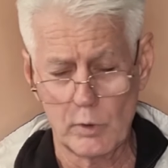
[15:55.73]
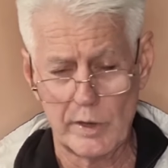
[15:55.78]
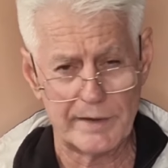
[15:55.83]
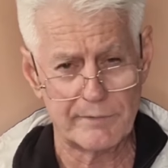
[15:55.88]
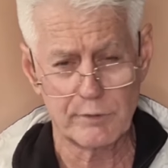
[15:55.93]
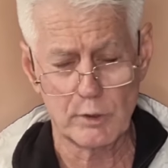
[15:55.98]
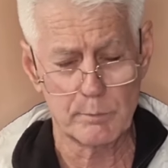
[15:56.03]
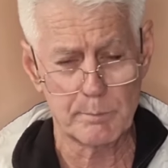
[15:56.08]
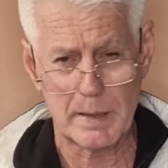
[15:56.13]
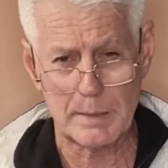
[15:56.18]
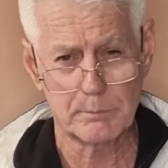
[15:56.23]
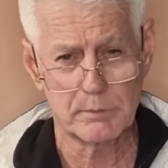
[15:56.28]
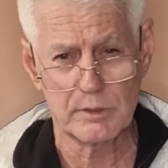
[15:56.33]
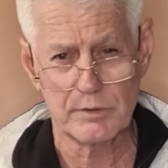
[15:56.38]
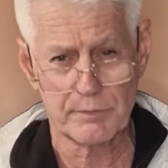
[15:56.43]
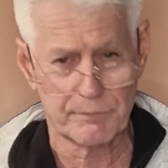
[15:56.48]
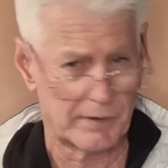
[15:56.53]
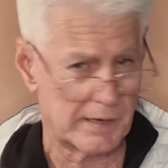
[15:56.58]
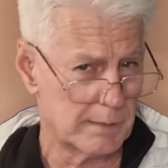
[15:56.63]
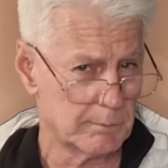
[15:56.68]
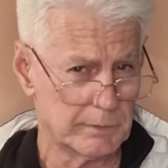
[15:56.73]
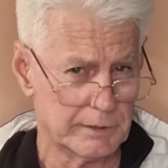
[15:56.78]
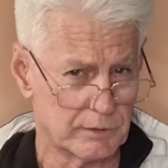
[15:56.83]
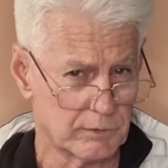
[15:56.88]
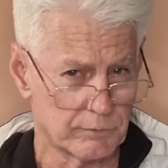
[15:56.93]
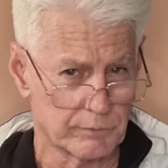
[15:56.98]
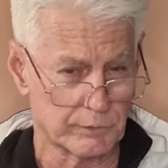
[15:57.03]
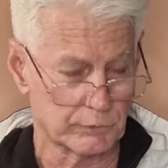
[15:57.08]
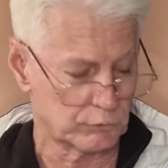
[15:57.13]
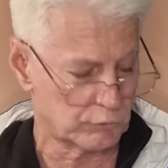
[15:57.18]
every member of the family
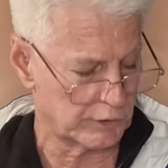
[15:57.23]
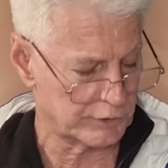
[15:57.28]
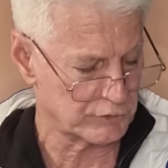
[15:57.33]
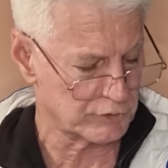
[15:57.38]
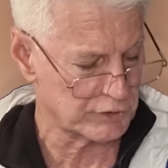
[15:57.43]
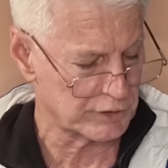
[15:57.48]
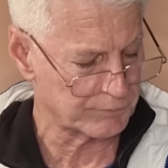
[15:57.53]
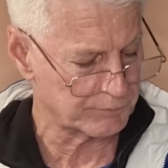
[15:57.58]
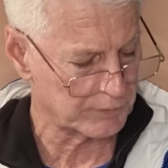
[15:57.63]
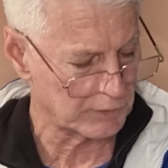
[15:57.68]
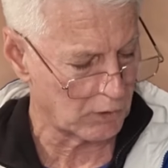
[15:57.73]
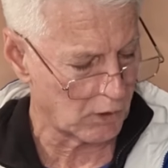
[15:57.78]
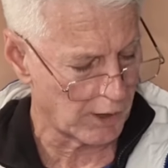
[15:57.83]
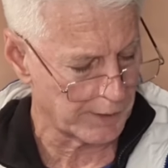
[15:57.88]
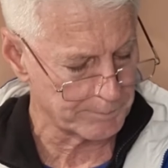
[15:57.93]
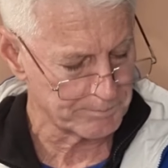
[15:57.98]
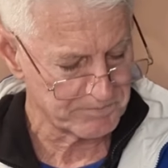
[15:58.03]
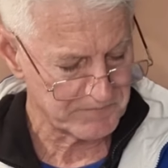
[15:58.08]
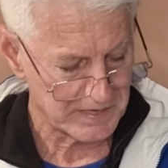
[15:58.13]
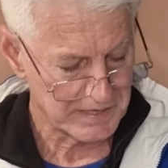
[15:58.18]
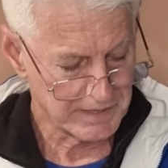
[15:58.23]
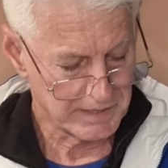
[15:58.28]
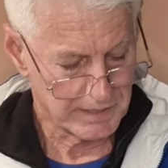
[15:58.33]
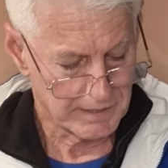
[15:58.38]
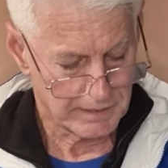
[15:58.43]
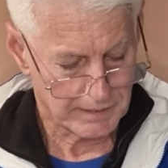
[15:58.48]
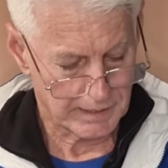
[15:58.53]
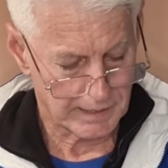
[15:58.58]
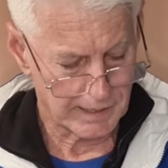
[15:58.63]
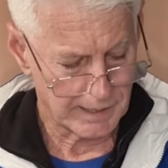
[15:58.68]
doing the stretching if you like.
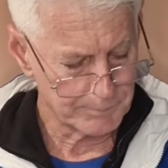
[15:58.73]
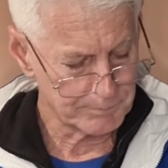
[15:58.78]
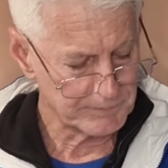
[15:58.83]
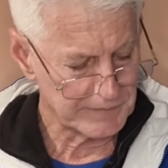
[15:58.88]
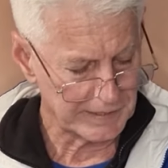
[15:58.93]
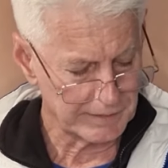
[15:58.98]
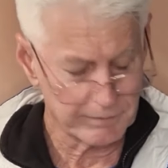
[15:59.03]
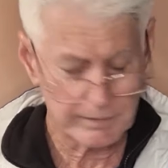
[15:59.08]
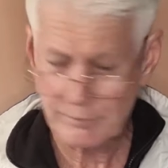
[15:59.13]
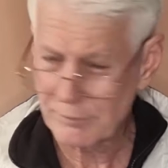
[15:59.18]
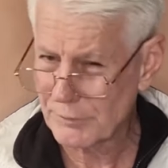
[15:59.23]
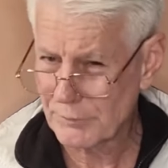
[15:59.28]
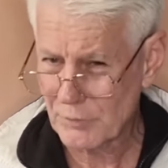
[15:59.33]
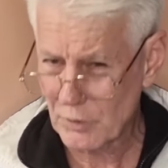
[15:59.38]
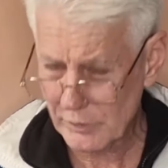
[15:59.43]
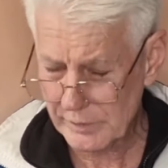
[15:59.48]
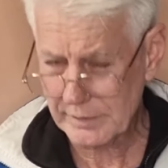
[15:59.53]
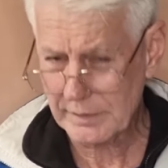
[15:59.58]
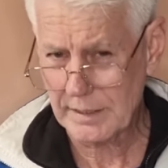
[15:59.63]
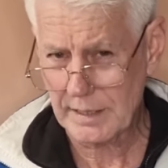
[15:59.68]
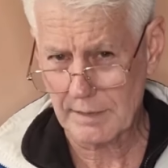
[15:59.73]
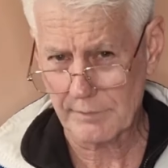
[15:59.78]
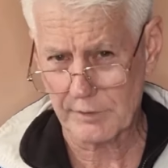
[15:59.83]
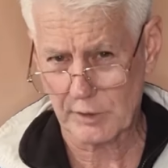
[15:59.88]
Now, if you've got any